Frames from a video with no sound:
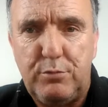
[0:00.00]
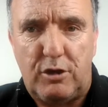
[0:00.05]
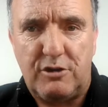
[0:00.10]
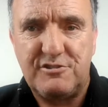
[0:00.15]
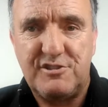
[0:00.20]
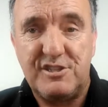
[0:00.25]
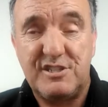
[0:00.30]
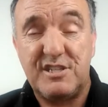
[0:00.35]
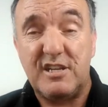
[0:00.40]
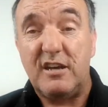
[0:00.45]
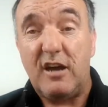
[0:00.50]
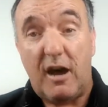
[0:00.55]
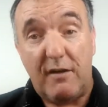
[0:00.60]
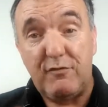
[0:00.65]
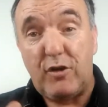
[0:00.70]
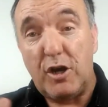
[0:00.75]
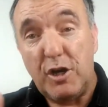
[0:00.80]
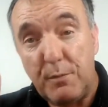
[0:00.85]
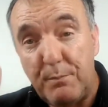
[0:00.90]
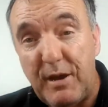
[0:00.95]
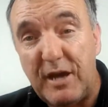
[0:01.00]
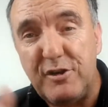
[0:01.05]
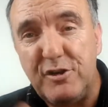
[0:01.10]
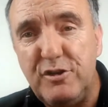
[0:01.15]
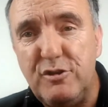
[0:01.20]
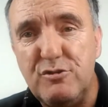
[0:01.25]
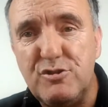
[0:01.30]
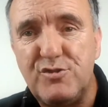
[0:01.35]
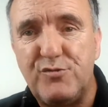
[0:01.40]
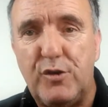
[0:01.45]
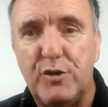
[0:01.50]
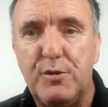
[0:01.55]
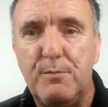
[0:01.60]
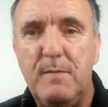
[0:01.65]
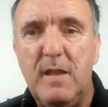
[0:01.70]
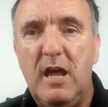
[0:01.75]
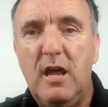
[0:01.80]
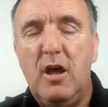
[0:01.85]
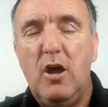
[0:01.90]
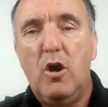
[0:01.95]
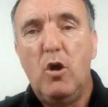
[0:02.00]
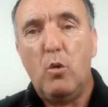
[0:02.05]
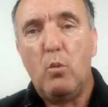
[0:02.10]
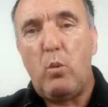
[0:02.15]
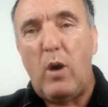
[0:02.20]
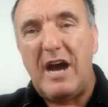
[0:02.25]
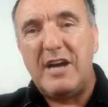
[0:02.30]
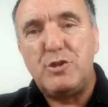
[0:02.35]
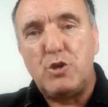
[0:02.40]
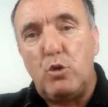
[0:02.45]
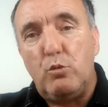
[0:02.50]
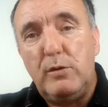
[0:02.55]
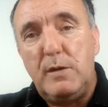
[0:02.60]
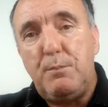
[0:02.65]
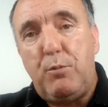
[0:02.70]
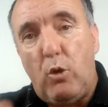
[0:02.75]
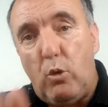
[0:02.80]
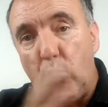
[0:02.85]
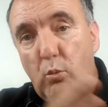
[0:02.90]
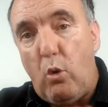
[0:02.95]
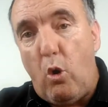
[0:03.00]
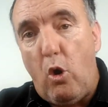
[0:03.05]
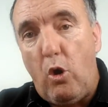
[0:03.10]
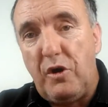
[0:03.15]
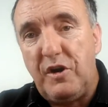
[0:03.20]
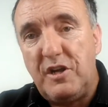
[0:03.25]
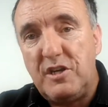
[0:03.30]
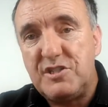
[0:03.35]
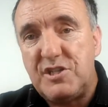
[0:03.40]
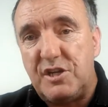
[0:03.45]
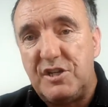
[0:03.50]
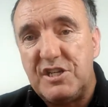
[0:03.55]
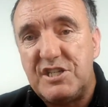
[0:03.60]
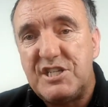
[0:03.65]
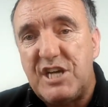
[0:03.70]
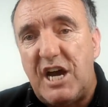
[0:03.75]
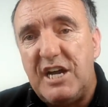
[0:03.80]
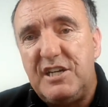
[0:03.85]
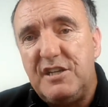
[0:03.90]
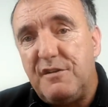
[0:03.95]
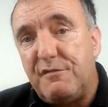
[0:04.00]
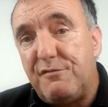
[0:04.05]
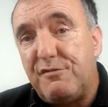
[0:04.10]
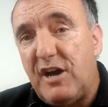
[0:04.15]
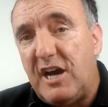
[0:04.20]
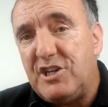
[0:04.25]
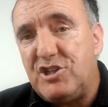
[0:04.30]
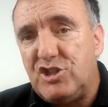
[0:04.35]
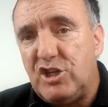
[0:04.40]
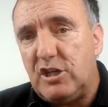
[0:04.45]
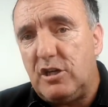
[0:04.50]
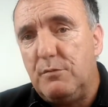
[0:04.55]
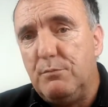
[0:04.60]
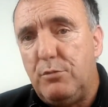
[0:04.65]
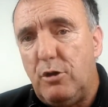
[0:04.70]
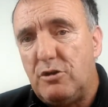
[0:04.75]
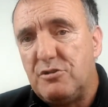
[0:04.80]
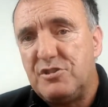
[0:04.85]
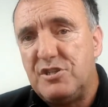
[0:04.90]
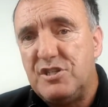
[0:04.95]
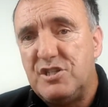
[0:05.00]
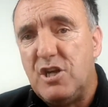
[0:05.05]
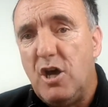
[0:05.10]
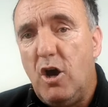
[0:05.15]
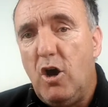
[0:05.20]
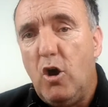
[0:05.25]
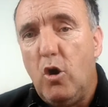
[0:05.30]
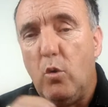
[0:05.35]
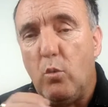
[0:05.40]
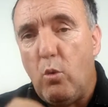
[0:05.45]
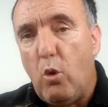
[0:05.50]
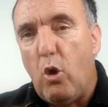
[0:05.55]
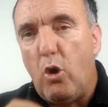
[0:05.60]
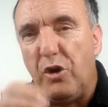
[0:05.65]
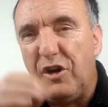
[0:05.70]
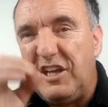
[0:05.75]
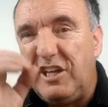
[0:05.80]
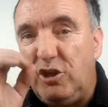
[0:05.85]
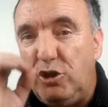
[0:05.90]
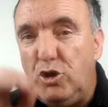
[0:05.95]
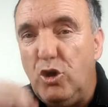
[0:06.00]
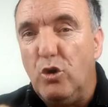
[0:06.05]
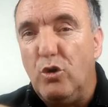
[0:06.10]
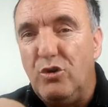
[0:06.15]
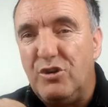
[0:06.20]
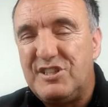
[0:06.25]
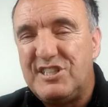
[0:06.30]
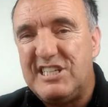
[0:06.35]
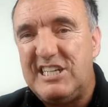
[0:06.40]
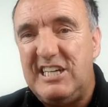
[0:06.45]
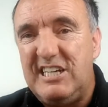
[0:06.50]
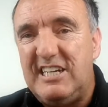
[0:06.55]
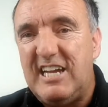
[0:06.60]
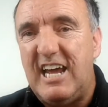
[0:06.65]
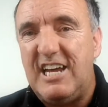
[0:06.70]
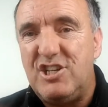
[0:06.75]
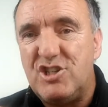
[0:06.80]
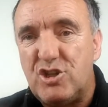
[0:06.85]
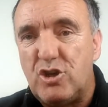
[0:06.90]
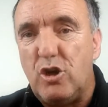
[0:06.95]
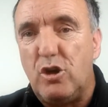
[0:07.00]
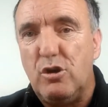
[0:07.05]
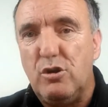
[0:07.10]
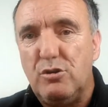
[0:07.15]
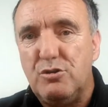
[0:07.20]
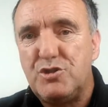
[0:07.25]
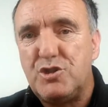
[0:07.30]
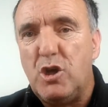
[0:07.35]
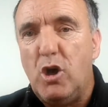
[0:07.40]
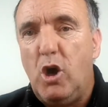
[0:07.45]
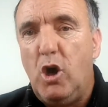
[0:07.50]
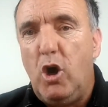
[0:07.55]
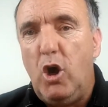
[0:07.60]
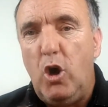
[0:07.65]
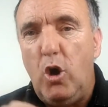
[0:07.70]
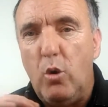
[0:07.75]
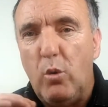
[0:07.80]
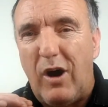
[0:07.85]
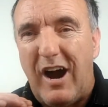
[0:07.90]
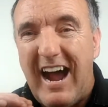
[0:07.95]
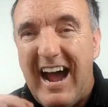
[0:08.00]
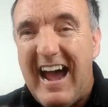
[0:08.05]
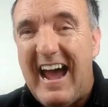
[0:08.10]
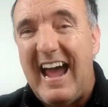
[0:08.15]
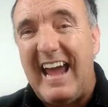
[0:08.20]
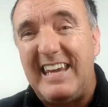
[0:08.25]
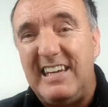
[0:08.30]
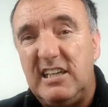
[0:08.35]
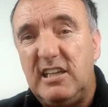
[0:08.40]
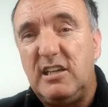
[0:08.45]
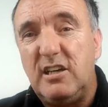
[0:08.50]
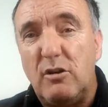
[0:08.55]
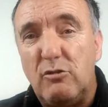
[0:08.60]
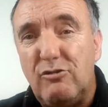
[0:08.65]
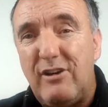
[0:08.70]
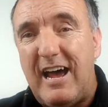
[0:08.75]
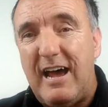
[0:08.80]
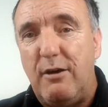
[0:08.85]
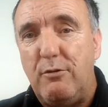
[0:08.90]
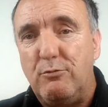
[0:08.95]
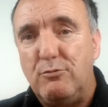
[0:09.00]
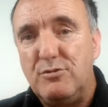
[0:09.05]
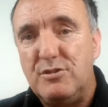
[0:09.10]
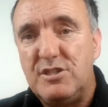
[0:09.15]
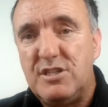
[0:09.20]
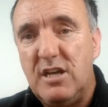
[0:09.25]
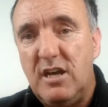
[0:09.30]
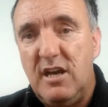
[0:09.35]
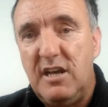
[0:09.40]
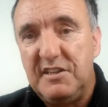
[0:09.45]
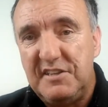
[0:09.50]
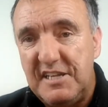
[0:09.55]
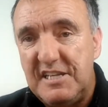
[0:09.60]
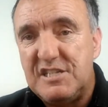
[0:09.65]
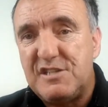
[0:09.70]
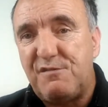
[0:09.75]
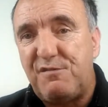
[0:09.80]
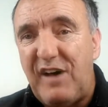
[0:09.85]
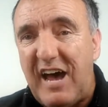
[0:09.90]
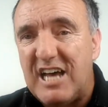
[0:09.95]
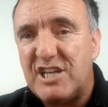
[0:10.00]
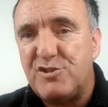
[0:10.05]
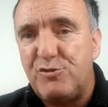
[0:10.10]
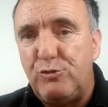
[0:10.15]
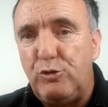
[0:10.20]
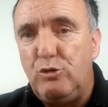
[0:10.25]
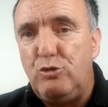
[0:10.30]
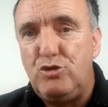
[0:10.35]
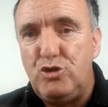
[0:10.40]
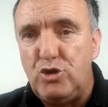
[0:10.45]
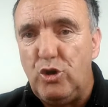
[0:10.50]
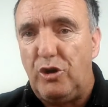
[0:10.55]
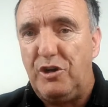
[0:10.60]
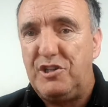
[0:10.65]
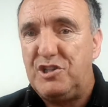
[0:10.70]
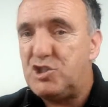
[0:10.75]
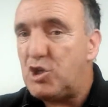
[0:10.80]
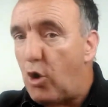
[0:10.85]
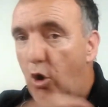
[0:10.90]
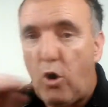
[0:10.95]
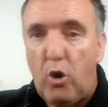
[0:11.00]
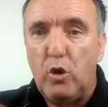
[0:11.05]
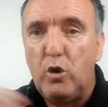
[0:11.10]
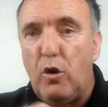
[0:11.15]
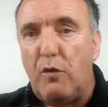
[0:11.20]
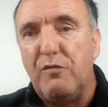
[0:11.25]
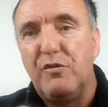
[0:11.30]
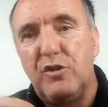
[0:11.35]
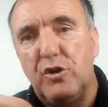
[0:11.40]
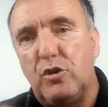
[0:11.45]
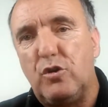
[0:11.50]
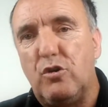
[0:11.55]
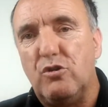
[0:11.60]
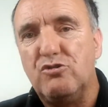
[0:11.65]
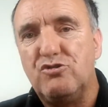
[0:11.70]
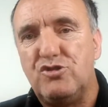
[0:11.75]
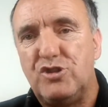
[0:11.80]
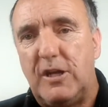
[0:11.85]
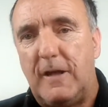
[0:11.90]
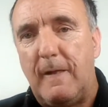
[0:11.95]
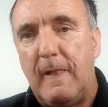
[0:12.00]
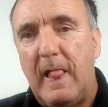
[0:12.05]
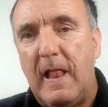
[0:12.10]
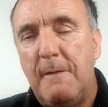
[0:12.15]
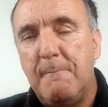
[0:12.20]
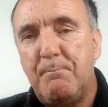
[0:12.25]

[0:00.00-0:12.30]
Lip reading: boxes, I've got a better use for them. Why don't we put warnings on the side of the fried chicken boxes, warning young teenage girls who are hanging around these fast food joints all over the country?